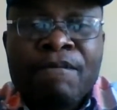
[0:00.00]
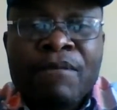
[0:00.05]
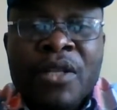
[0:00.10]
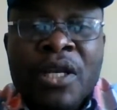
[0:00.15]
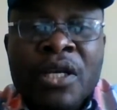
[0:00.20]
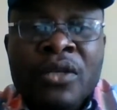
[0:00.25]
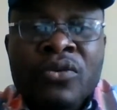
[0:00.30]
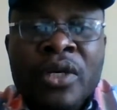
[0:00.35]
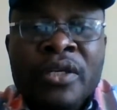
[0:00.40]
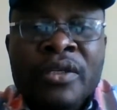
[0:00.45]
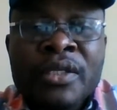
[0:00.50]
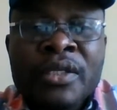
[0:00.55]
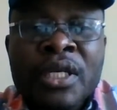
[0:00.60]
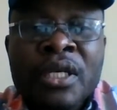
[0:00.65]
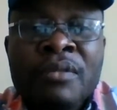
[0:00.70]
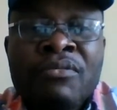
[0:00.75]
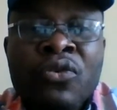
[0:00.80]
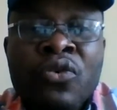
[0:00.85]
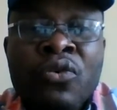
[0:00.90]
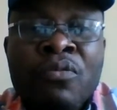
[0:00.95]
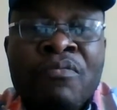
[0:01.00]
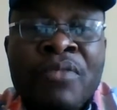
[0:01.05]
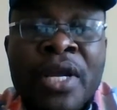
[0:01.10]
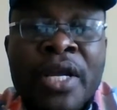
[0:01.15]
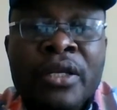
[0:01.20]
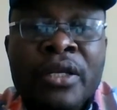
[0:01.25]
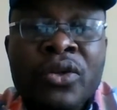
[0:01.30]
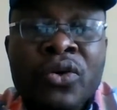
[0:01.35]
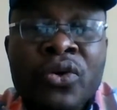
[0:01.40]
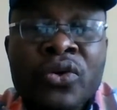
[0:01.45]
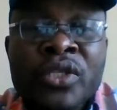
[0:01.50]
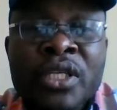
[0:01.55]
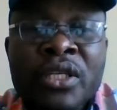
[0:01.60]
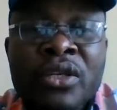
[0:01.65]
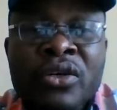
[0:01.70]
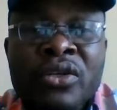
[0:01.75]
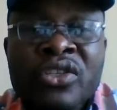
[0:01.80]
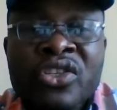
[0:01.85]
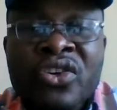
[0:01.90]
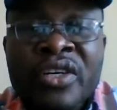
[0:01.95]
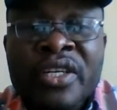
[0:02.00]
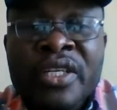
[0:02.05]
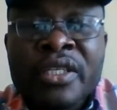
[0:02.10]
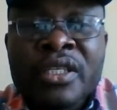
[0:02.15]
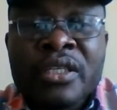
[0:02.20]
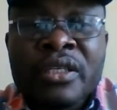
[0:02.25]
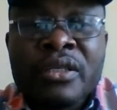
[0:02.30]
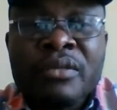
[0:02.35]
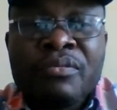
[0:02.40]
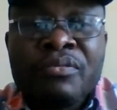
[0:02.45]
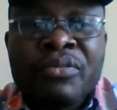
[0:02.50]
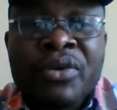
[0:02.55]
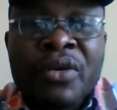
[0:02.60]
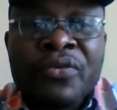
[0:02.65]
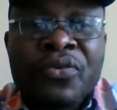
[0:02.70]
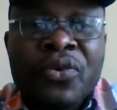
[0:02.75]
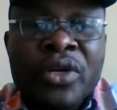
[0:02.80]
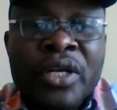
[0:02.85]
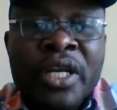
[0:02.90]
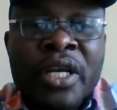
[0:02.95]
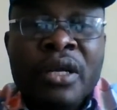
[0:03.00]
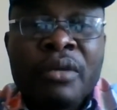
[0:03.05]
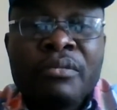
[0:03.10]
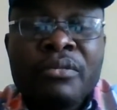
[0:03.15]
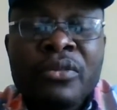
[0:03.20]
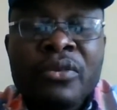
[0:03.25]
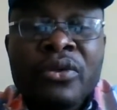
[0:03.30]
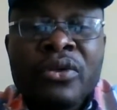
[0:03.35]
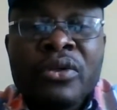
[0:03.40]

That's why he said, obey those in authority, pray for them,